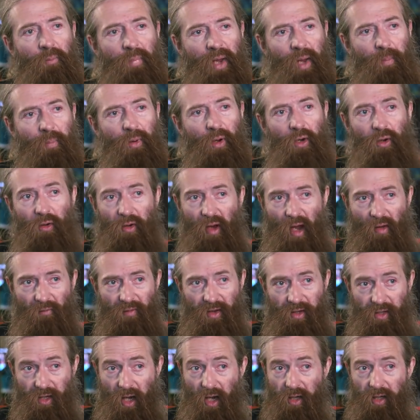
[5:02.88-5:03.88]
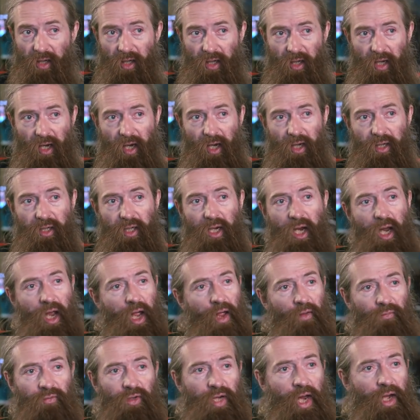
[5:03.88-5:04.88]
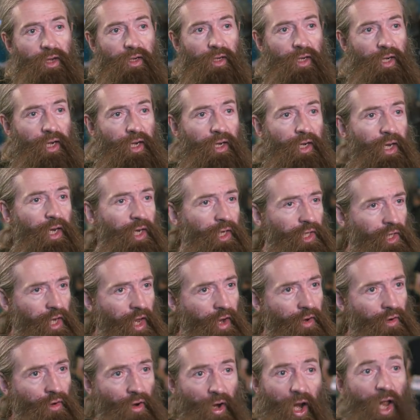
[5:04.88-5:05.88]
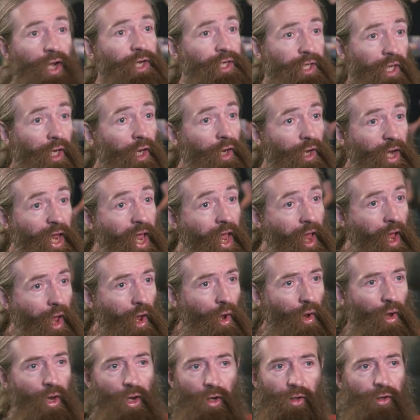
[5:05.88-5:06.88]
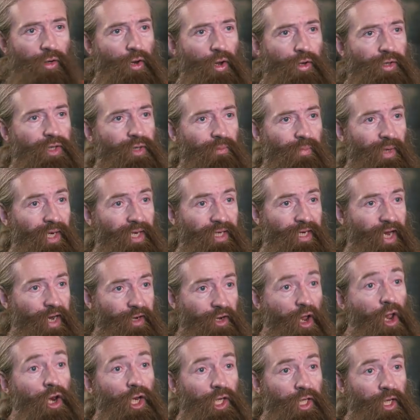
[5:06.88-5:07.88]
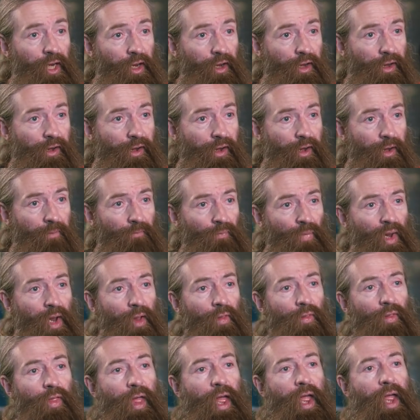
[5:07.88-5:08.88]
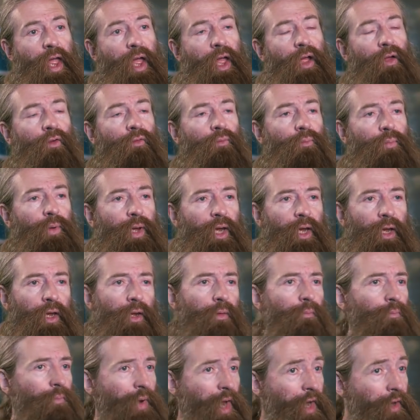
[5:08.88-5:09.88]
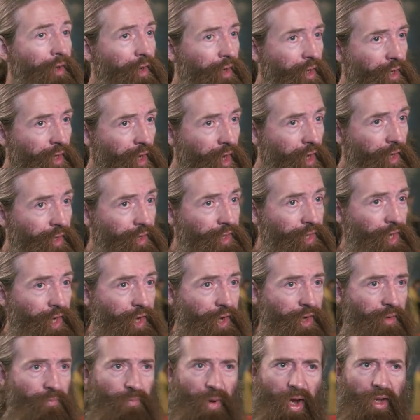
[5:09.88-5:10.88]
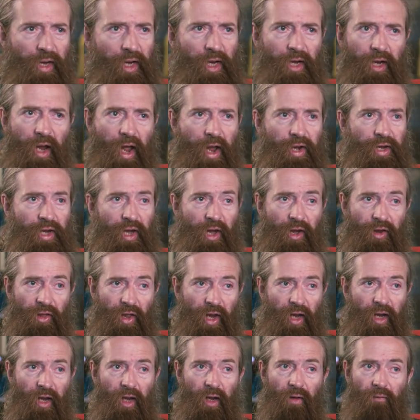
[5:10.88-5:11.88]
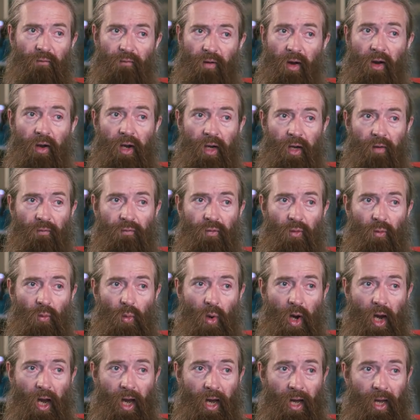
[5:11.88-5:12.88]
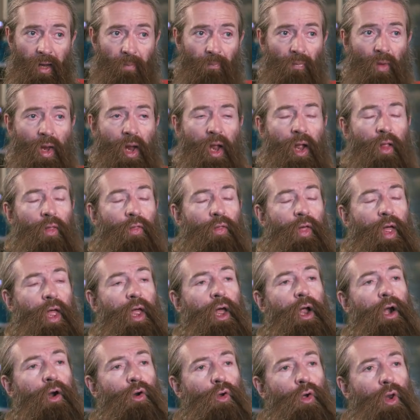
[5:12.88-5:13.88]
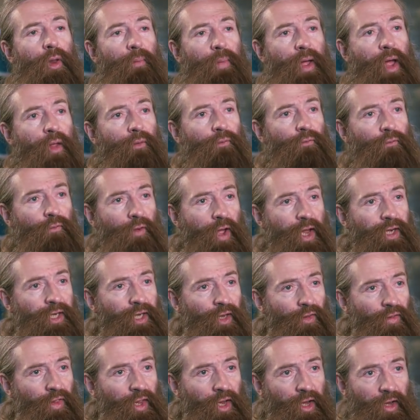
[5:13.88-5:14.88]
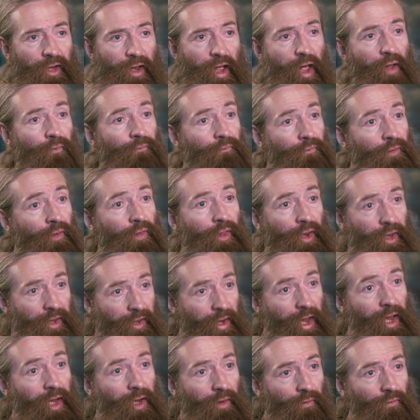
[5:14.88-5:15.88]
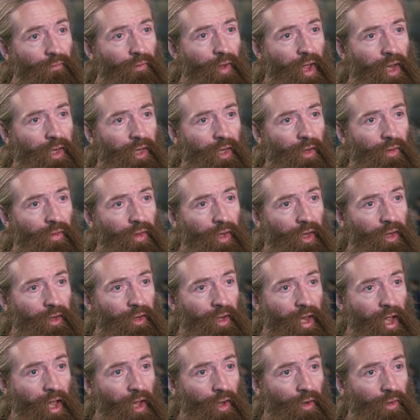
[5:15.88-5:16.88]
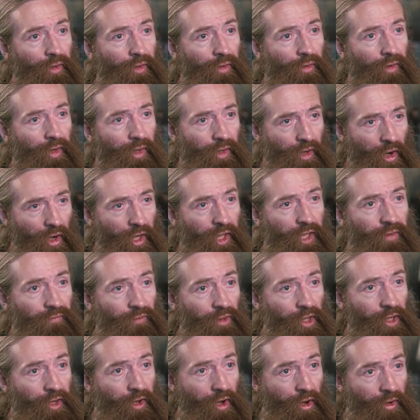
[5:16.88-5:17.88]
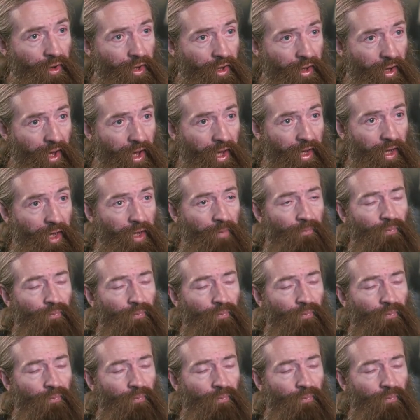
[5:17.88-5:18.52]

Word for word: people who have studied it have tended, in general, until now, not to be technologists. They have been basic scientists. Basic scientists think in a very different way. They are all about finding things out for the sake of finding things out, knowledge for its own sake.